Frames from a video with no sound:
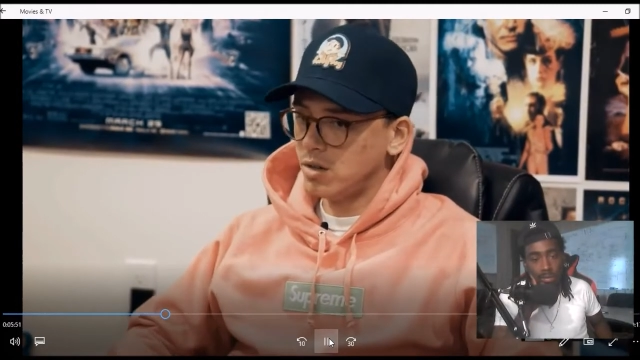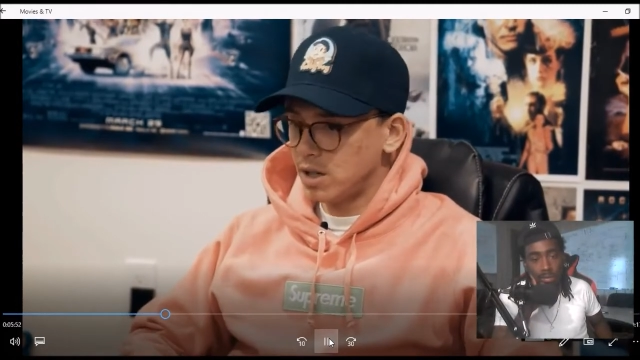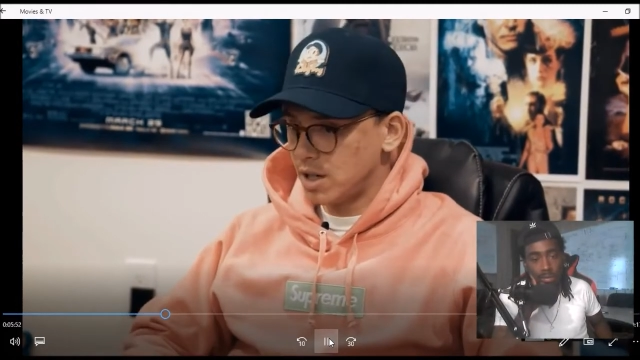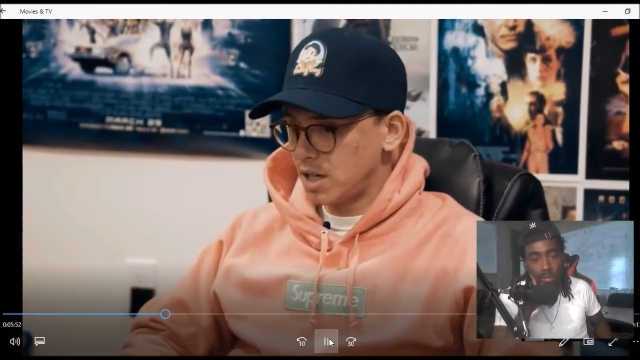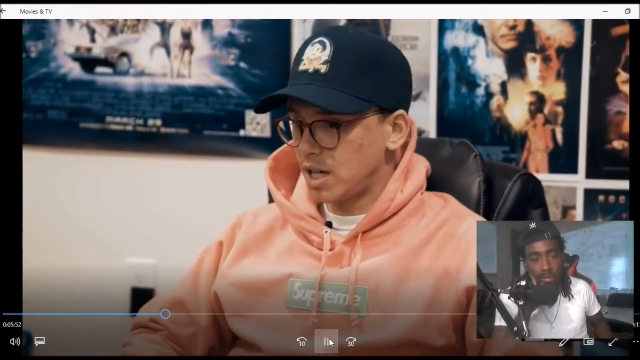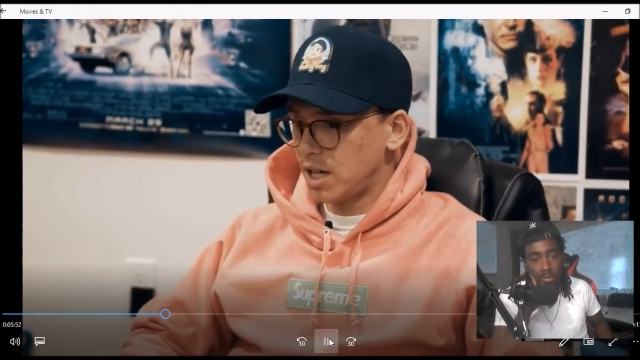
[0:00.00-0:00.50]
Speaker 1: you
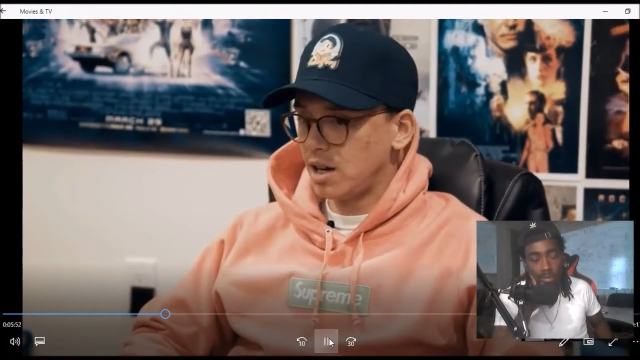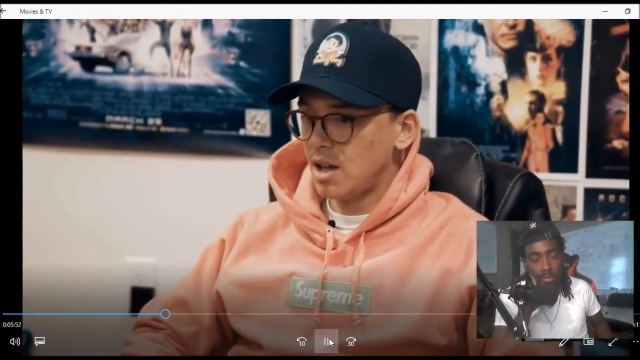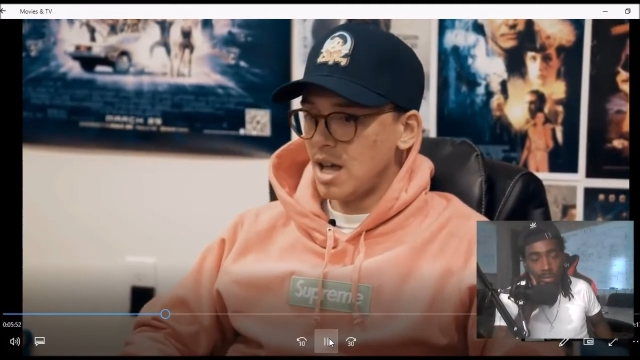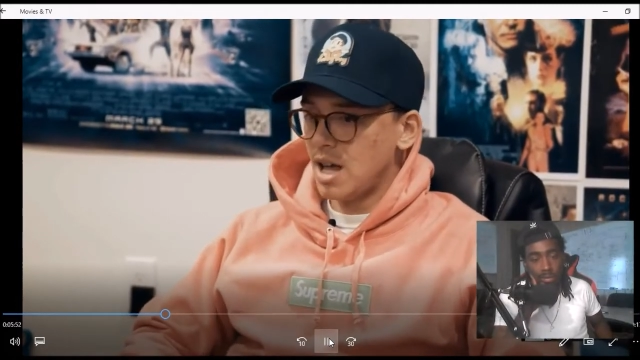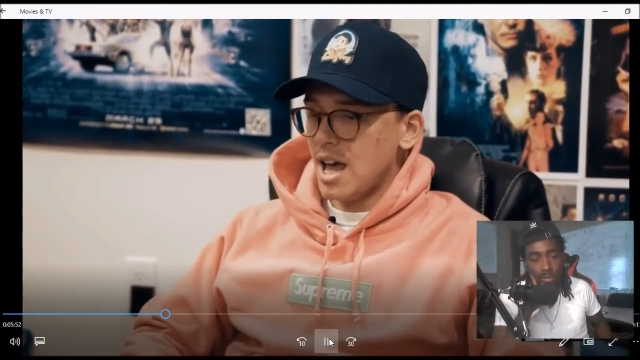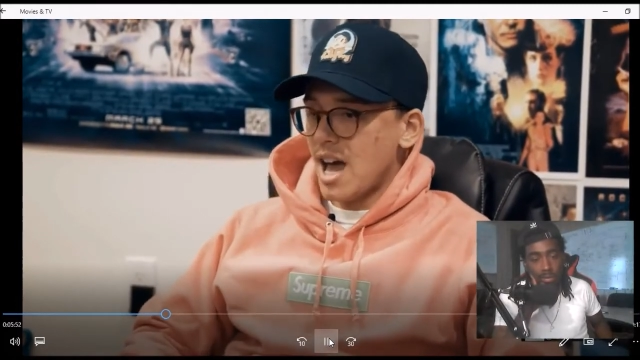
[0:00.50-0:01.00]
know what you're going
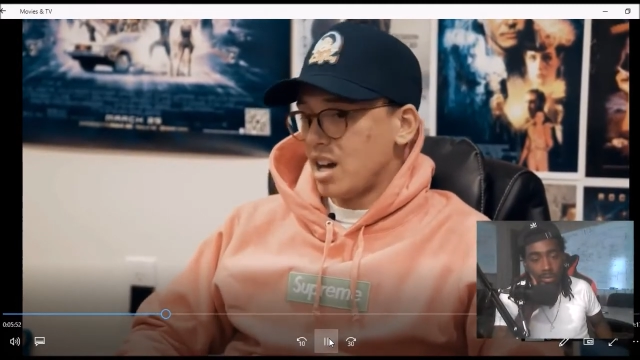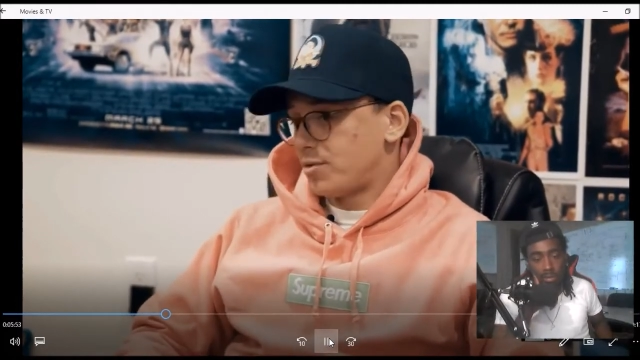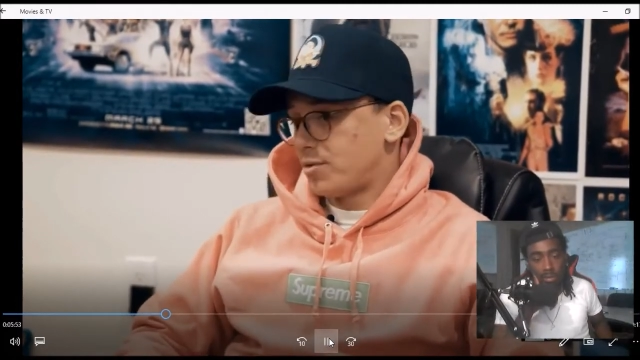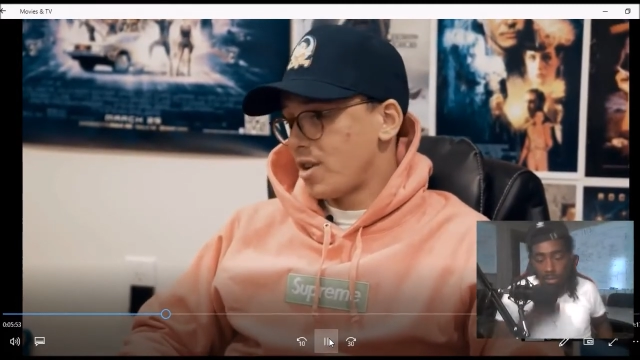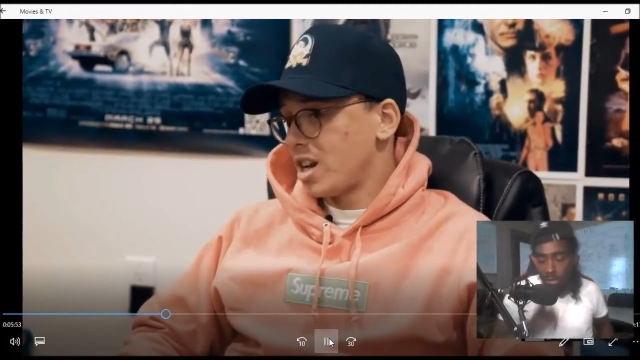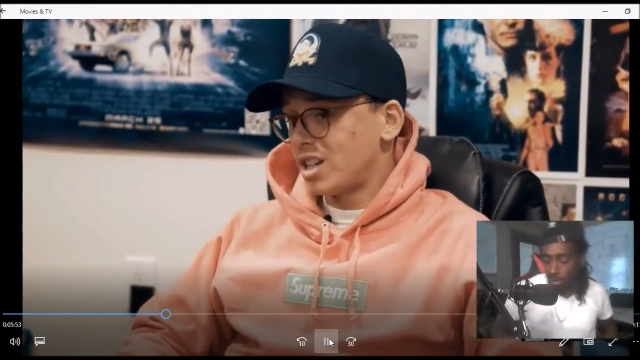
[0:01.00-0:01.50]
to get.
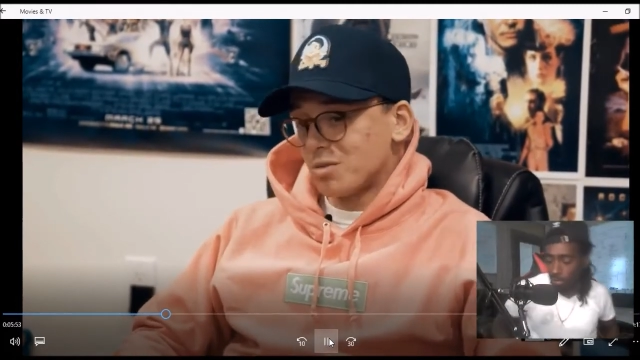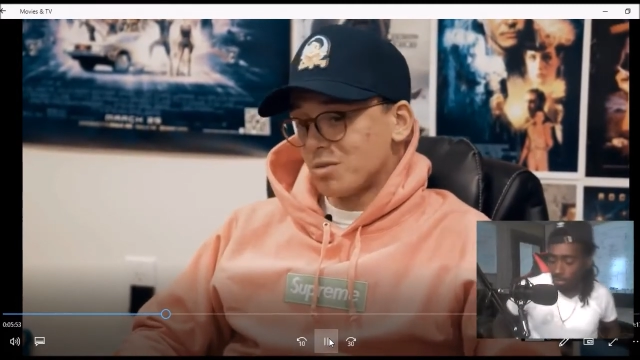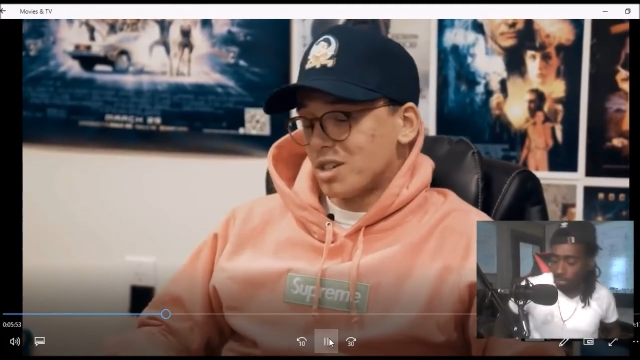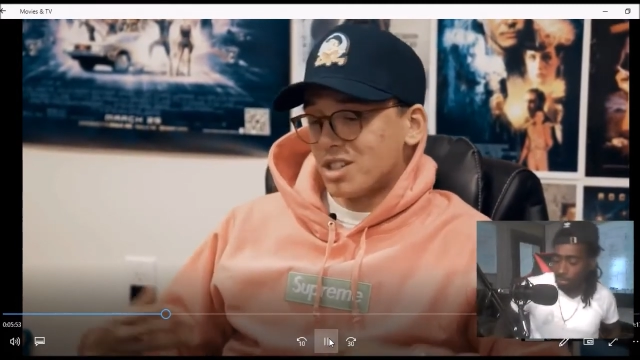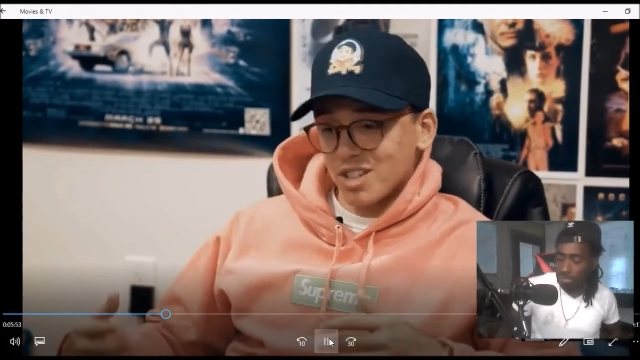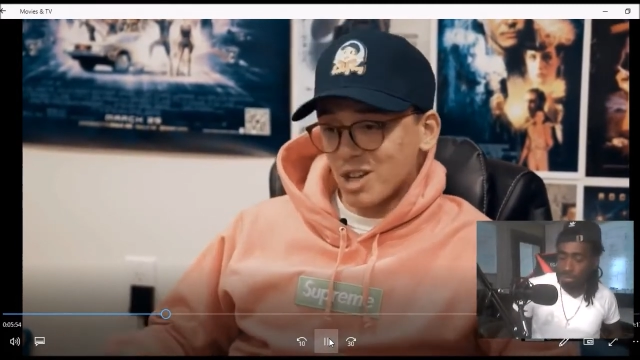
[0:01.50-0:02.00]
And it's
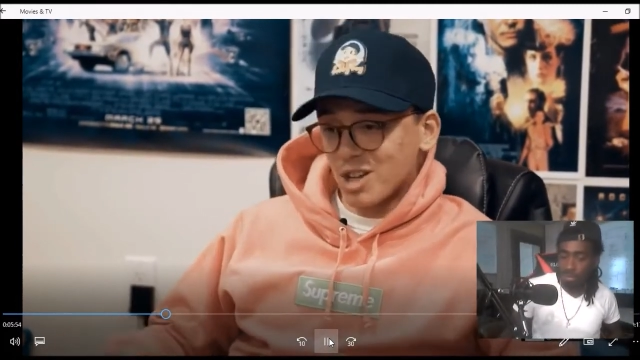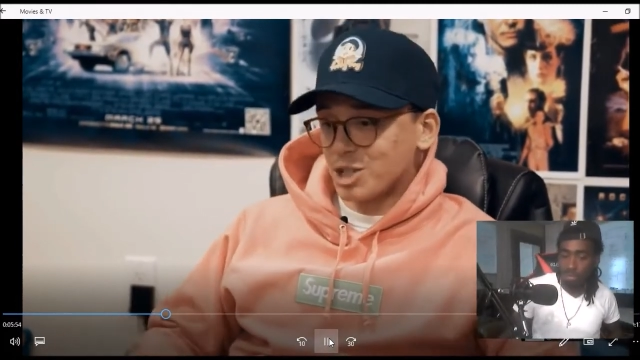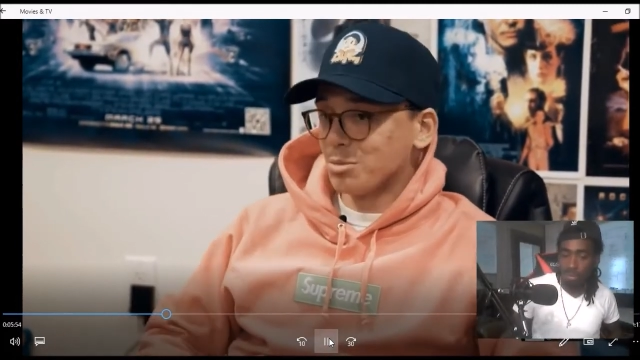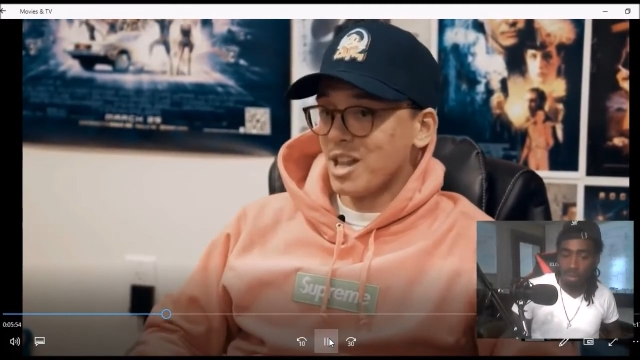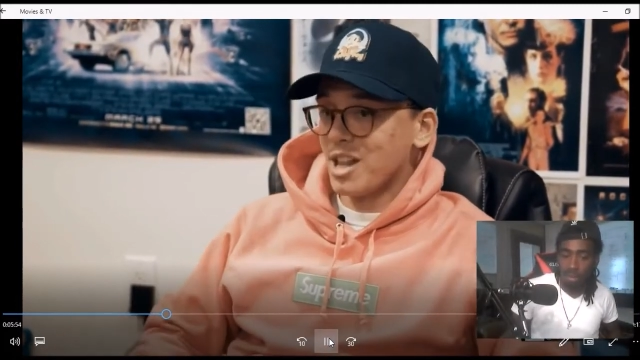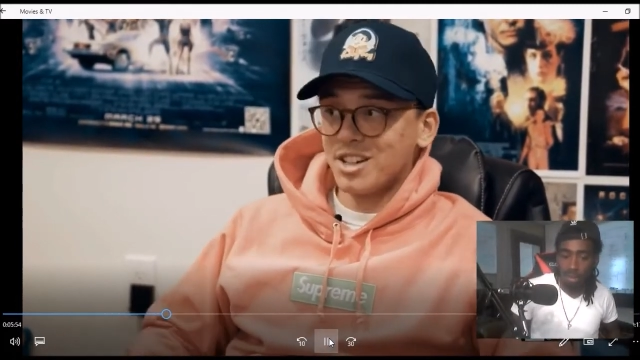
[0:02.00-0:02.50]
funny because when it's
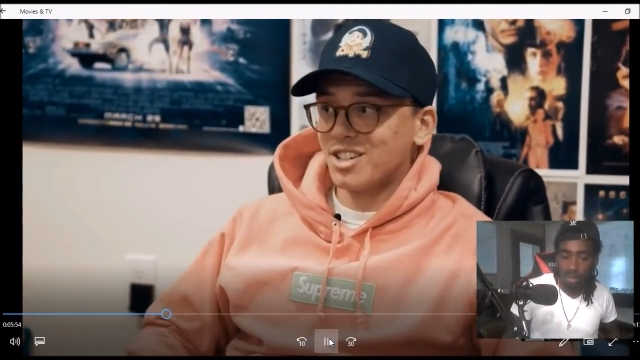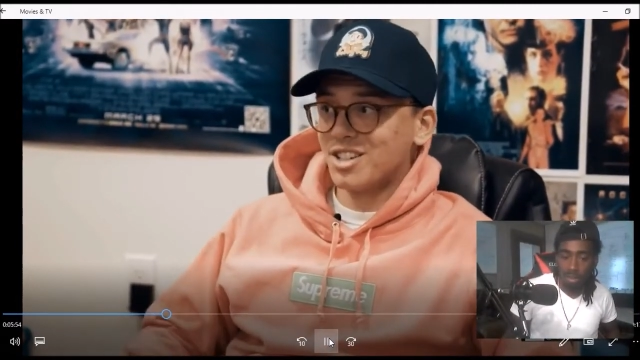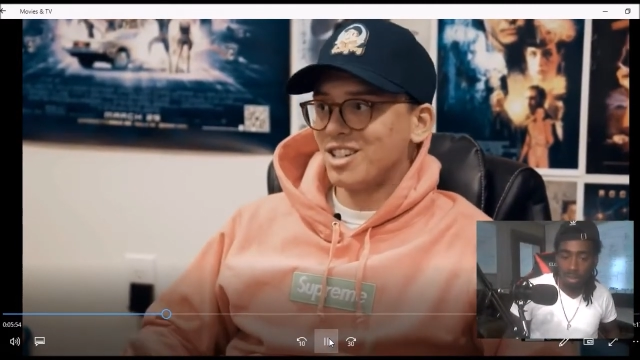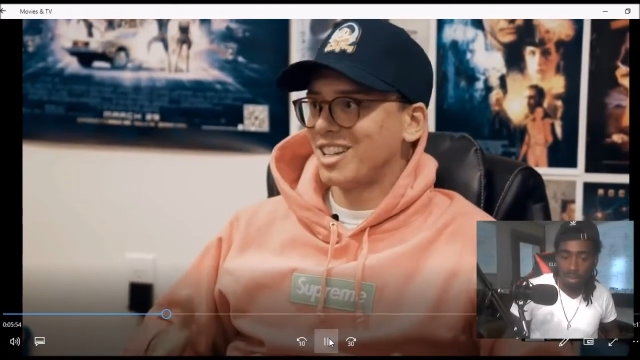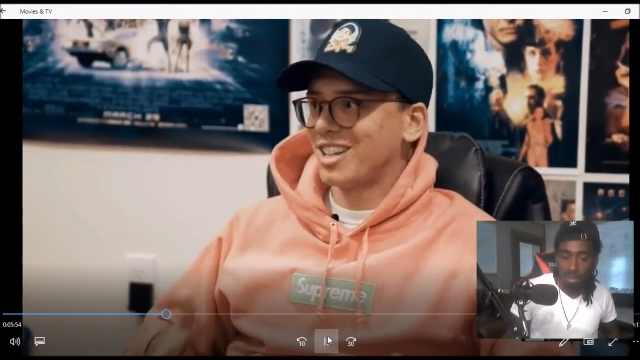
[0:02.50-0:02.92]
just on some logic